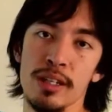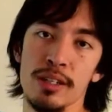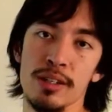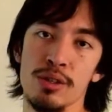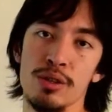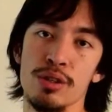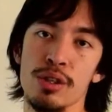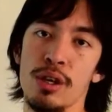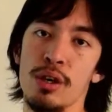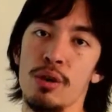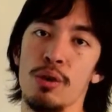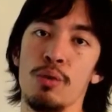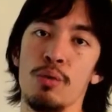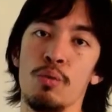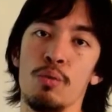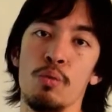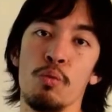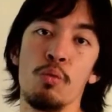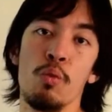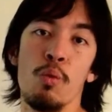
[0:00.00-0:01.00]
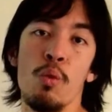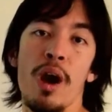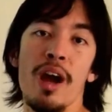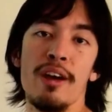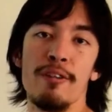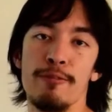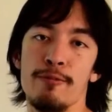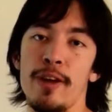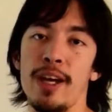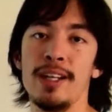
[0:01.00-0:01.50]
So what
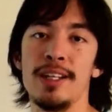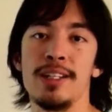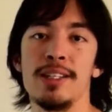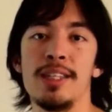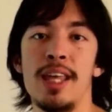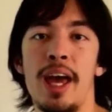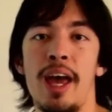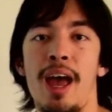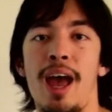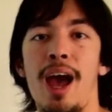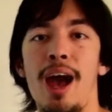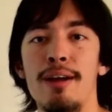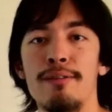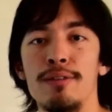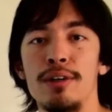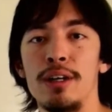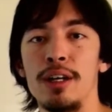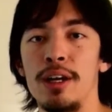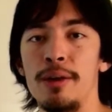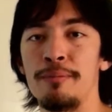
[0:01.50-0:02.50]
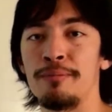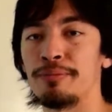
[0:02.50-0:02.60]
effect does that have on it?